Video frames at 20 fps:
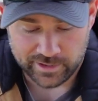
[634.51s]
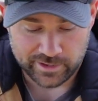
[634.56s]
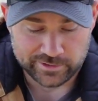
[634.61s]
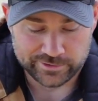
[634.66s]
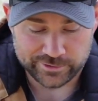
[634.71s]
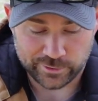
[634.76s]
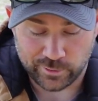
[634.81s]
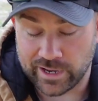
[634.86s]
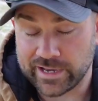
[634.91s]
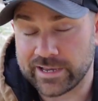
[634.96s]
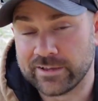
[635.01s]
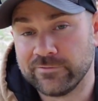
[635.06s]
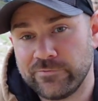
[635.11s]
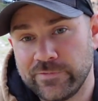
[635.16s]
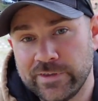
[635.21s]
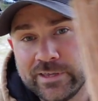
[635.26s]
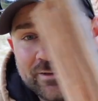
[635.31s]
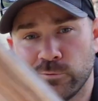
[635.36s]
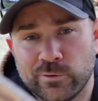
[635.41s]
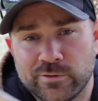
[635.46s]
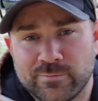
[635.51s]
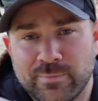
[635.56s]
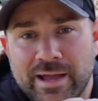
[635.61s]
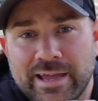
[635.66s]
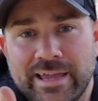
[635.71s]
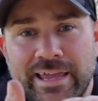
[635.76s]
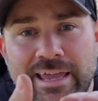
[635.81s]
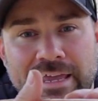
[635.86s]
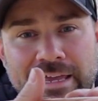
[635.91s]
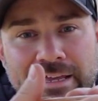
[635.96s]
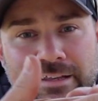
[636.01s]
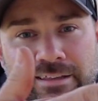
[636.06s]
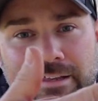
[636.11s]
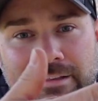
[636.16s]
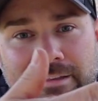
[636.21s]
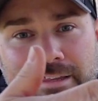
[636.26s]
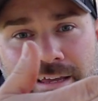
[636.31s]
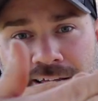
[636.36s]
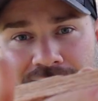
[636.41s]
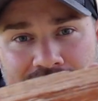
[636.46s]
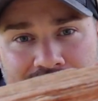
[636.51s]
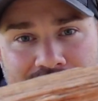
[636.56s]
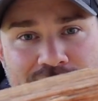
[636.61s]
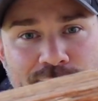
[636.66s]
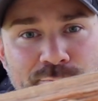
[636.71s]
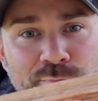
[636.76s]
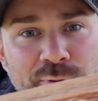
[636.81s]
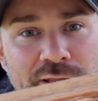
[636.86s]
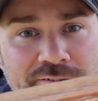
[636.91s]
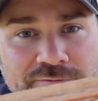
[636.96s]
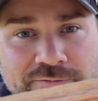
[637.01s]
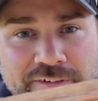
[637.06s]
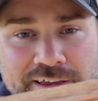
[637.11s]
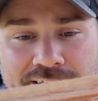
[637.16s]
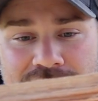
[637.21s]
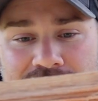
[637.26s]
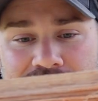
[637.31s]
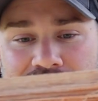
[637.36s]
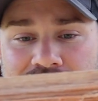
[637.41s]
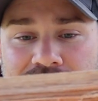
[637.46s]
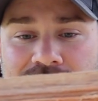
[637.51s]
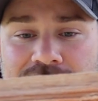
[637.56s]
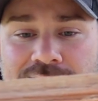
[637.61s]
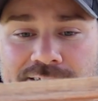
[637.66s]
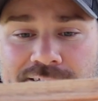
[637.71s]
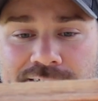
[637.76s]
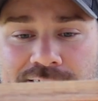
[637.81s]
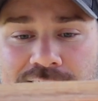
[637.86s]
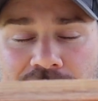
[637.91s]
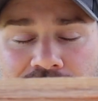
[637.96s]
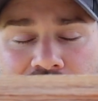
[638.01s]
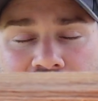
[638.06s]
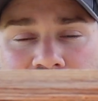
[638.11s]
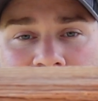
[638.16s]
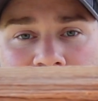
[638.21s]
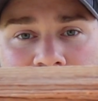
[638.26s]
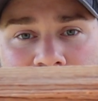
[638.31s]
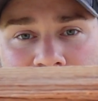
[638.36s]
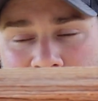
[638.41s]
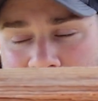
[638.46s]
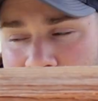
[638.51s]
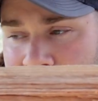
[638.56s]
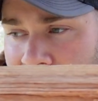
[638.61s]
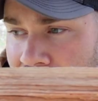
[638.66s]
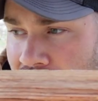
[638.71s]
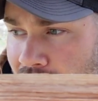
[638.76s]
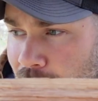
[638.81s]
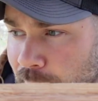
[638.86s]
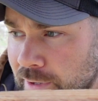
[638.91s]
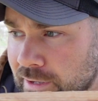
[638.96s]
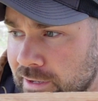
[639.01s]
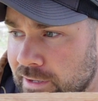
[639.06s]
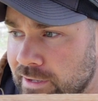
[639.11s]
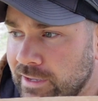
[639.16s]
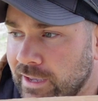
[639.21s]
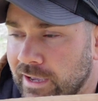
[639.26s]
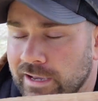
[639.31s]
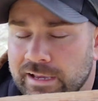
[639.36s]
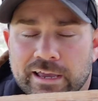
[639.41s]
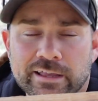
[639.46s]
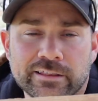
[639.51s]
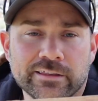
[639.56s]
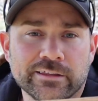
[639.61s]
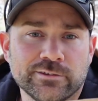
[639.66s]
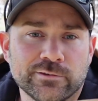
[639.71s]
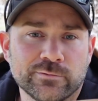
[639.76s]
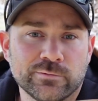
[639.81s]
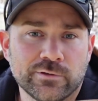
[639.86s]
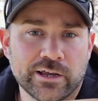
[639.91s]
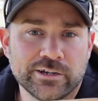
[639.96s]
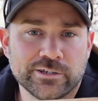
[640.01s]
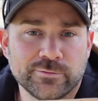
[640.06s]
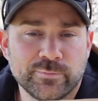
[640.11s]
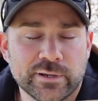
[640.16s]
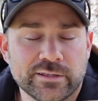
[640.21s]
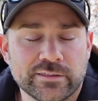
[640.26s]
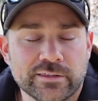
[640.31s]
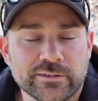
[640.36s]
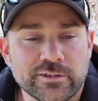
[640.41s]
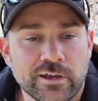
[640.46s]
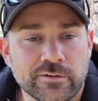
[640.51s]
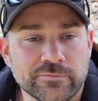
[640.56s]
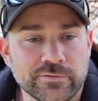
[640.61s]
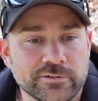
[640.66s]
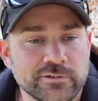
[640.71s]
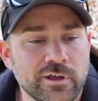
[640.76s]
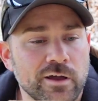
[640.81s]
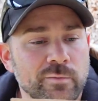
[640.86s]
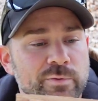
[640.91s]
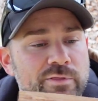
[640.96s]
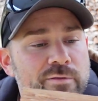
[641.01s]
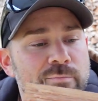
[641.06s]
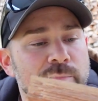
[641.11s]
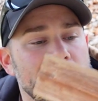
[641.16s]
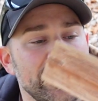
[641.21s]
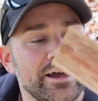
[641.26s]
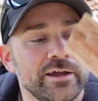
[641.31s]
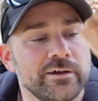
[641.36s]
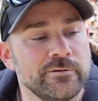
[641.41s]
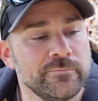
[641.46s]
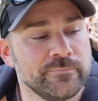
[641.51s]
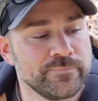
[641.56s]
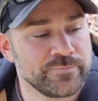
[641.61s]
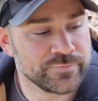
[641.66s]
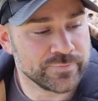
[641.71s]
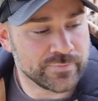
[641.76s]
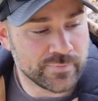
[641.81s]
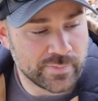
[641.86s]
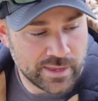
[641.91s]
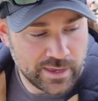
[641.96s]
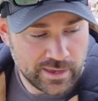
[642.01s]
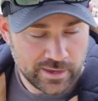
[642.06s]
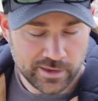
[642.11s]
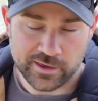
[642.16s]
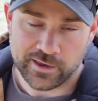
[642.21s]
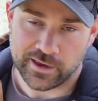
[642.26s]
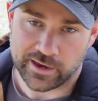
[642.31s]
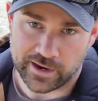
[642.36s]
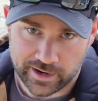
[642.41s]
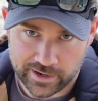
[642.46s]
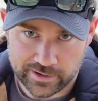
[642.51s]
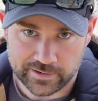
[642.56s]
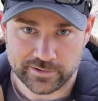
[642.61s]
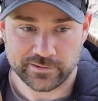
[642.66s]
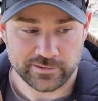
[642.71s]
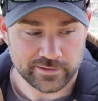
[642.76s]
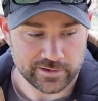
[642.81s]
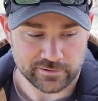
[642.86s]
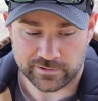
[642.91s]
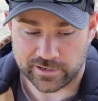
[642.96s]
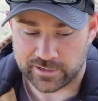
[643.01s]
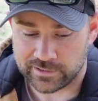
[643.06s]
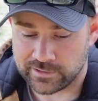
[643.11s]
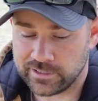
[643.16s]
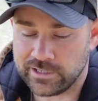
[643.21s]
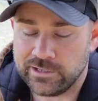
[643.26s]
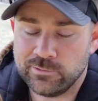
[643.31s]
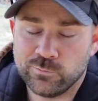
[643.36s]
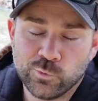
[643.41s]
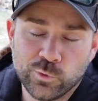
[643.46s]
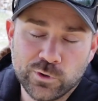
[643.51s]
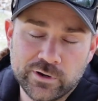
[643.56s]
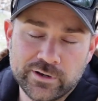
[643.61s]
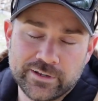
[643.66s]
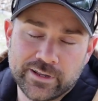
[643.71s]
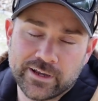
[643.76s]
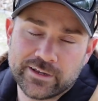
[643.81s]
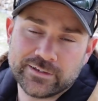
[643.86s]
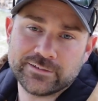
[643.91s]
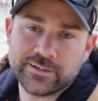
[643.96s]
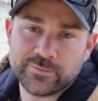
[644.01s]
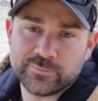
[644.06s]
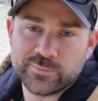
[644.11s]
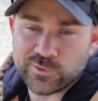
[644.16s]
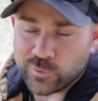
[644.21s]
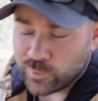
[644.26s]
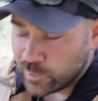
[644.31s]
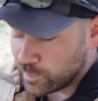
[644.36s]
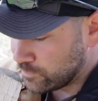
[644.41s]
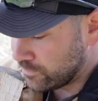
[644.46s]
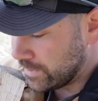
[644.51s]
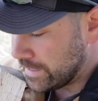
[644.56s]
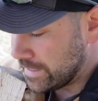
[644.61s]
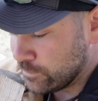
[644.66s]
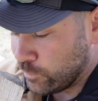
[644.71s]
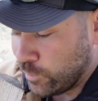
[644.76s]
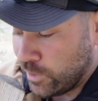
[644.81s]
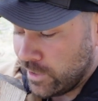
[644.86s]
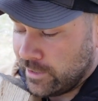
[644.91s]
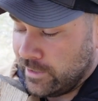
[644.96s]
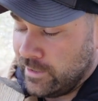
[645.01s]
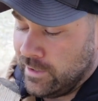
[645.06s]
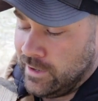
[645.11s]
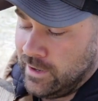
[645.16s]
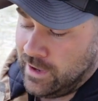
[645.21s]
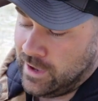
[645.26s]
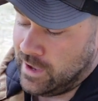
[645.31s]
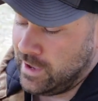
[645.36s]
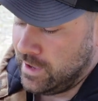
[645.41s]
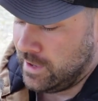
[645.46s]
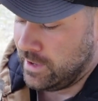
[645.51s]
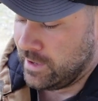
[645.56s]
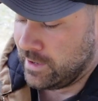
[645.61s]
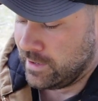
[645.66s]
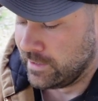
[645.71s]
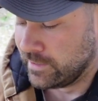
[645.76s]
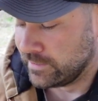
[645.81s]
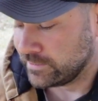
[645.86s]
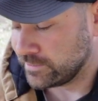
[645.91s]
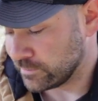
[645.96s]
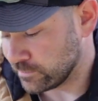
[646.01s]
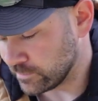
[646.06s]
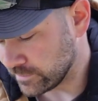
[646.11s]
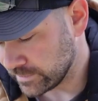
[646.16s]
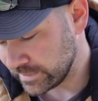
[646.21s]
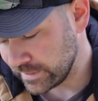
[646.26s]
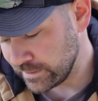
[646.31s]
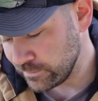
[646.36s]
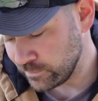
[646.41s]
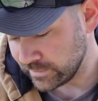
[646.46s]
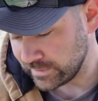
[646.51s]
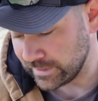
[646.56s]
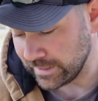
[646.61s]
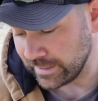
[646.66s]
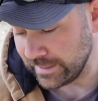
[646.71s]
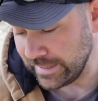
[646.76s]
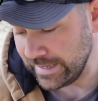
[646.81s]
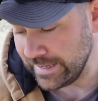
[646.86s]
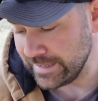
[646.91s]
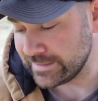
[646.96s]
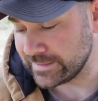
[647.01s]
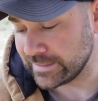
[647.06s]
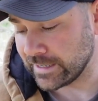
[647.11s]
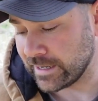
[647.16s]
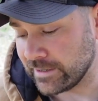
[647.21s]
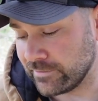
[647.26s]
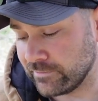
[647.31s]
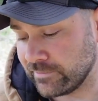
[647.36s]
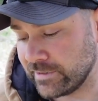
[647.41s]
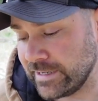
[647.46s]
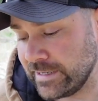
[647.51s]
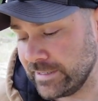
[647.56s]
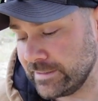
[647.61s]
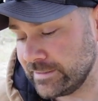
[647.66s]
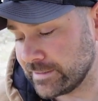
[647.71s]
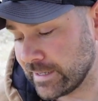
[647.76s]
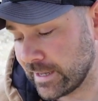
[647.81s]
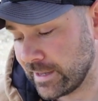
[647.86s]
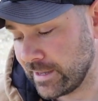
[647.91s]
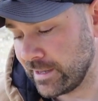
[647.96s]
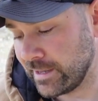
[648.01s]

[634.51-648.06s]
So I can feel with my hand that that split face is definitely damp. Again, I just picked this off the top of the pile, and theoretically wood does absorb rainwater. So we'll see what the inside reads